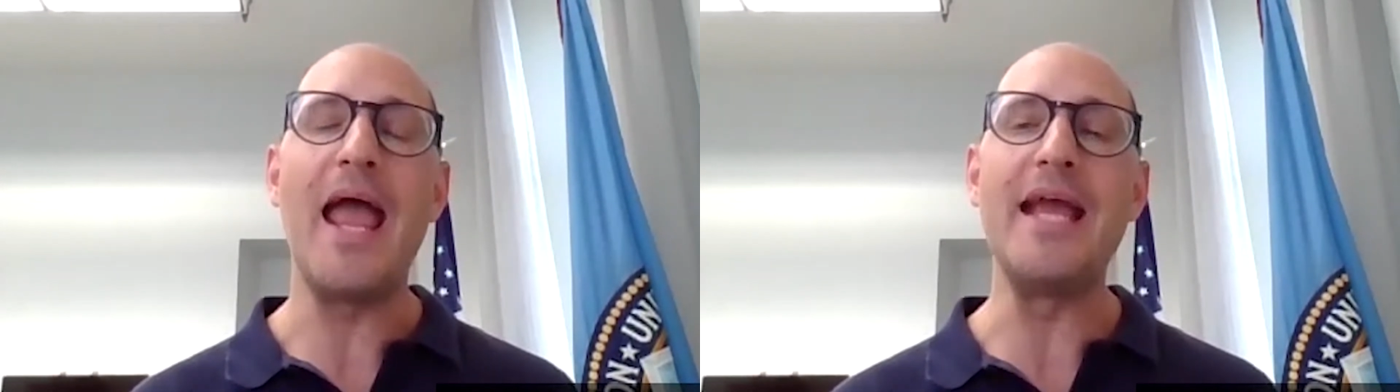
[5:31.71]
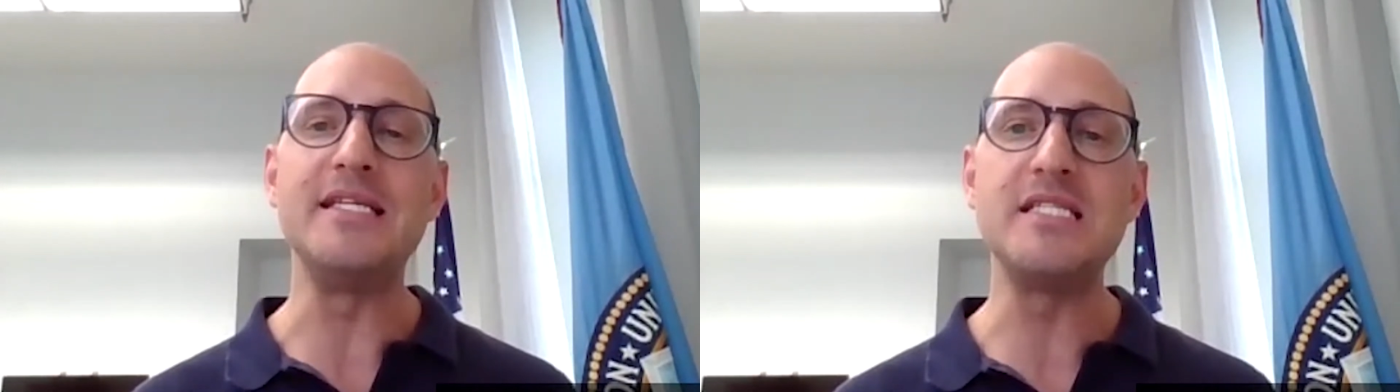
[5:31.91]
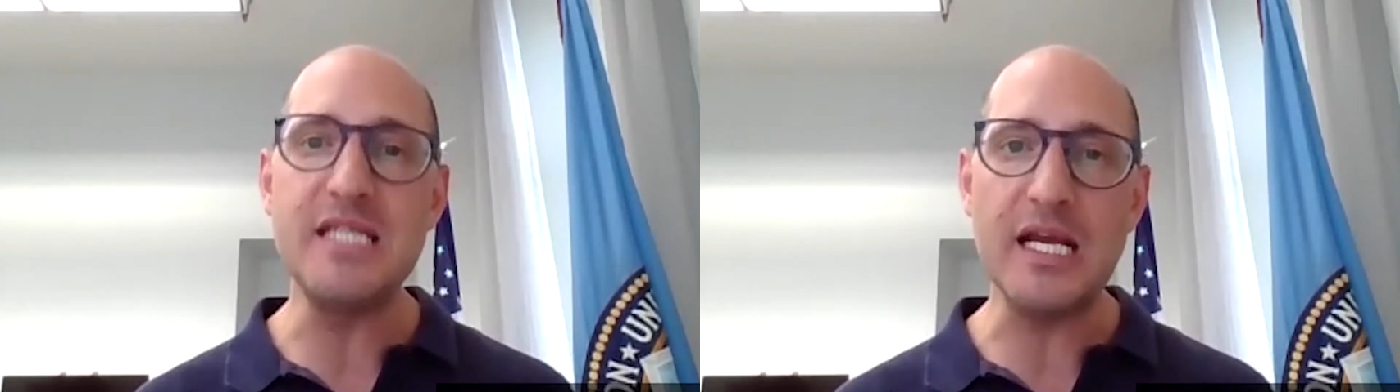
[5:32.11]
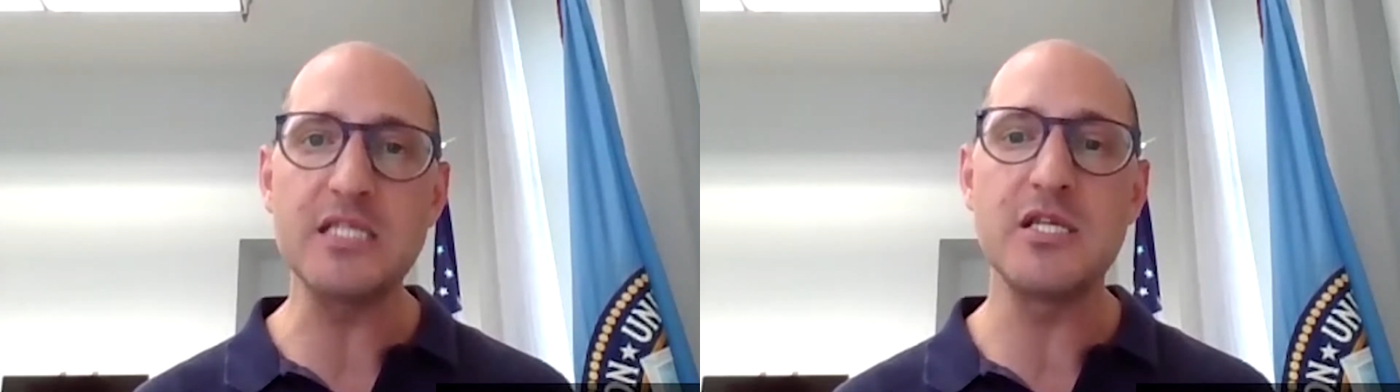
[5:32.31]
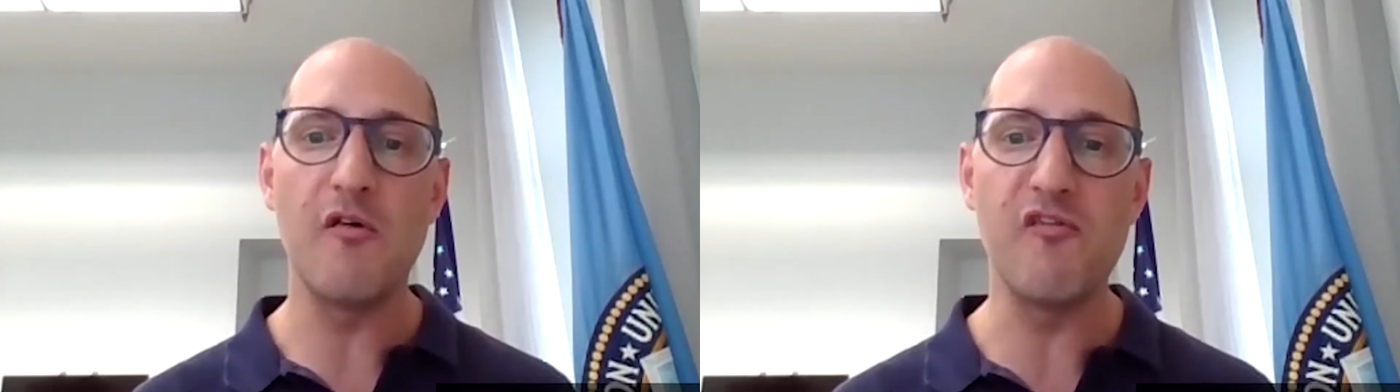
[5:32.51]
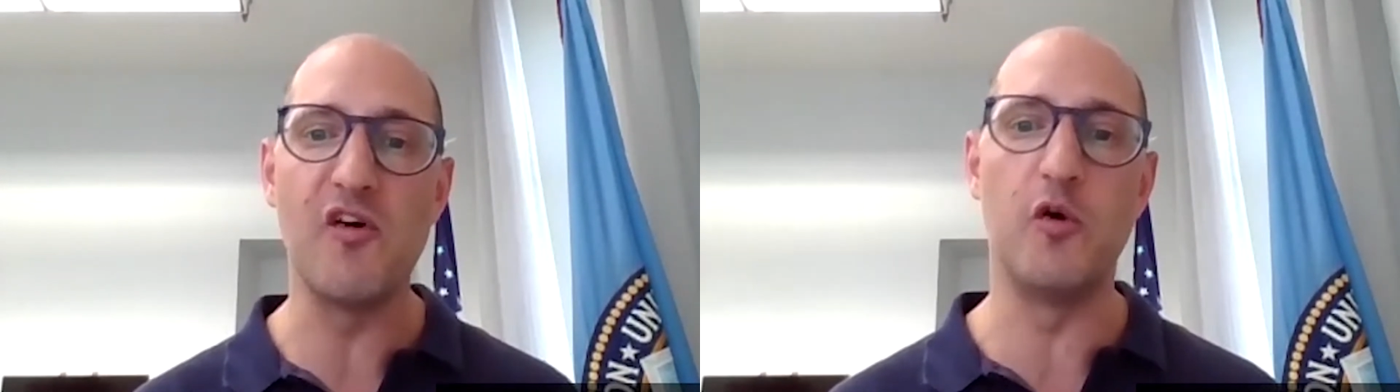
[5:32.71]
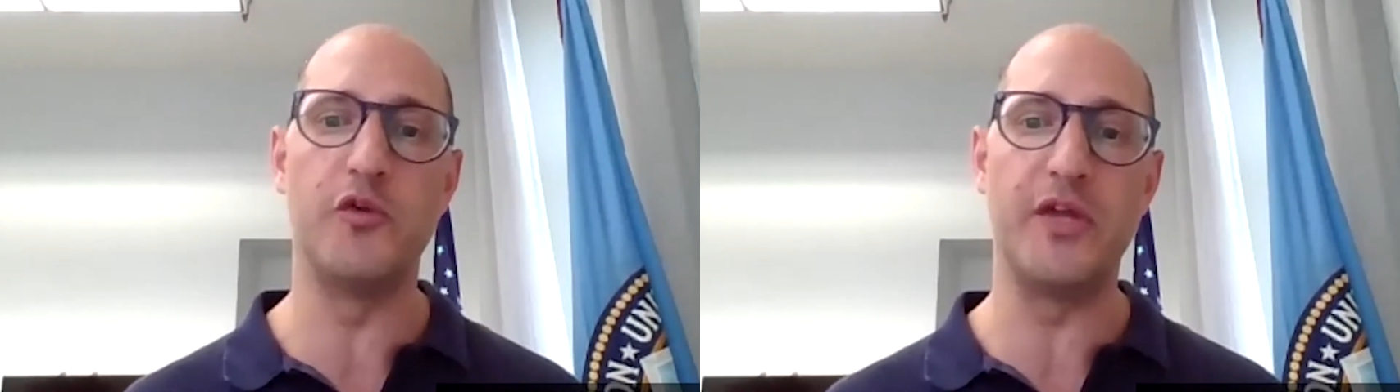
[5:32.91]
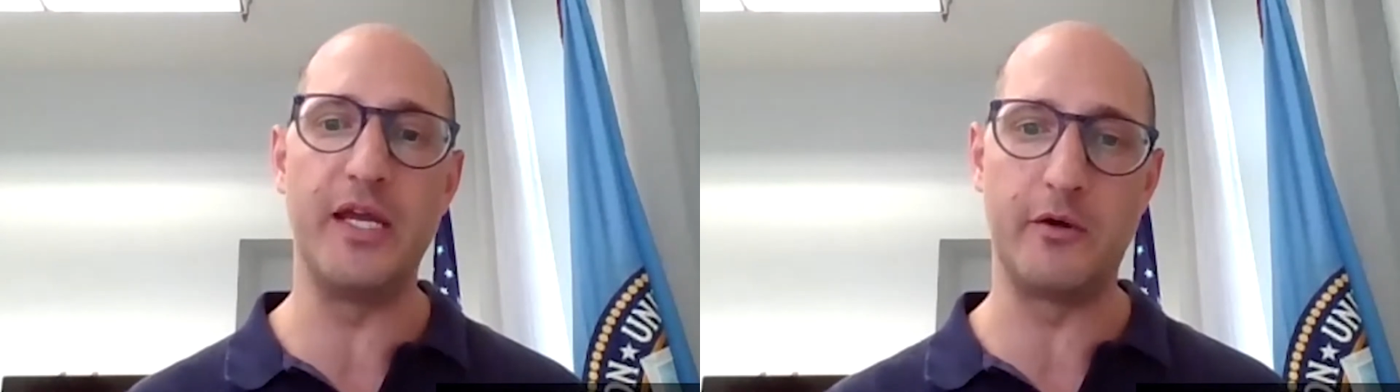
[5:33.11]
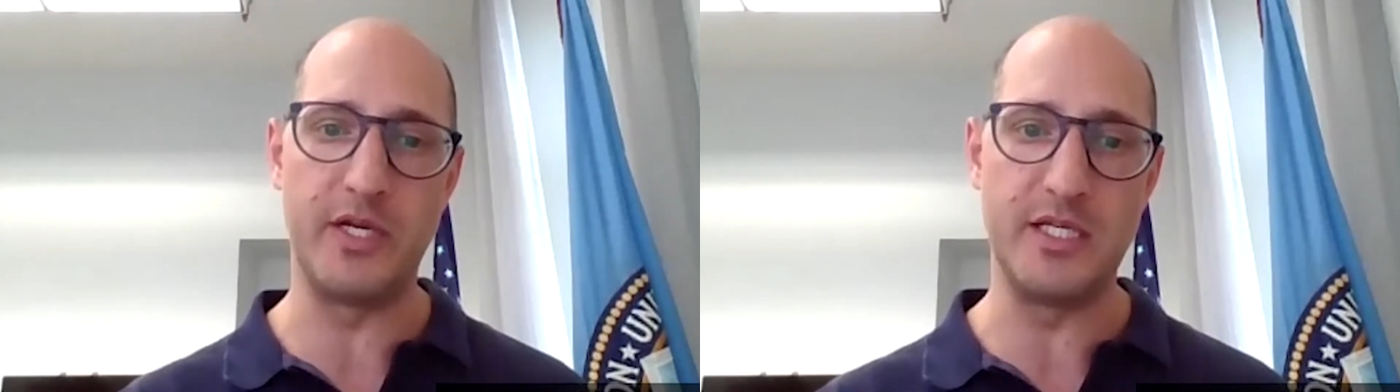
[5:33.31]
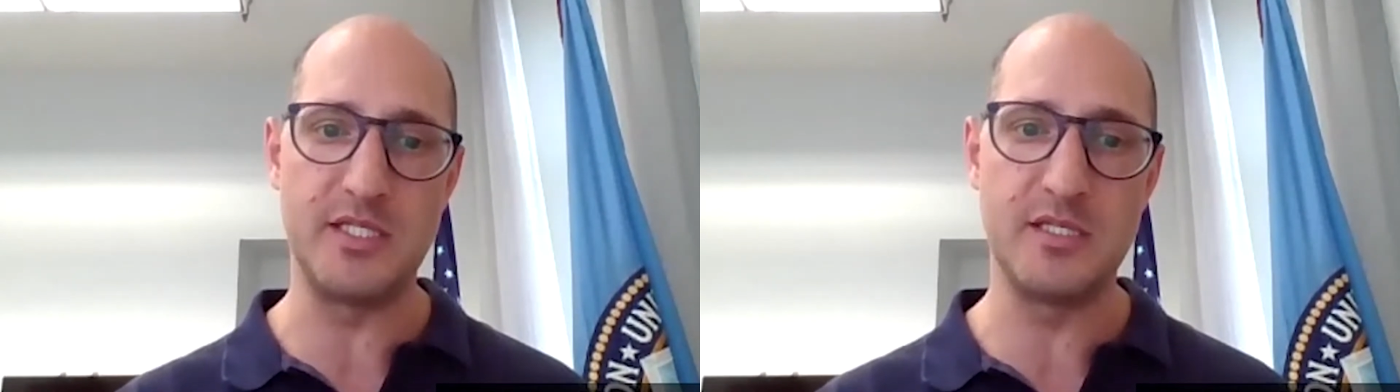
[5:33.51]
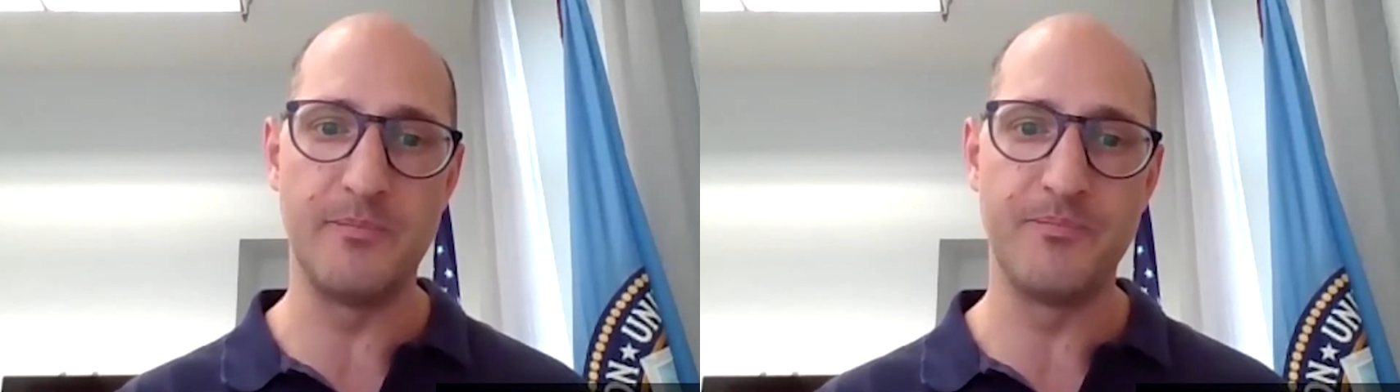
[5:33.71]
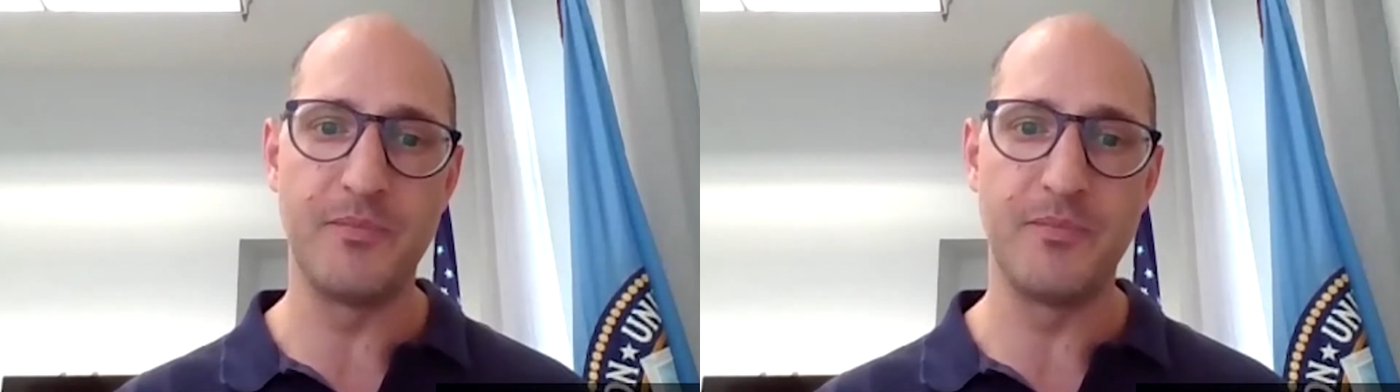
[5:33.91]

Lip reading: a six-fold increase.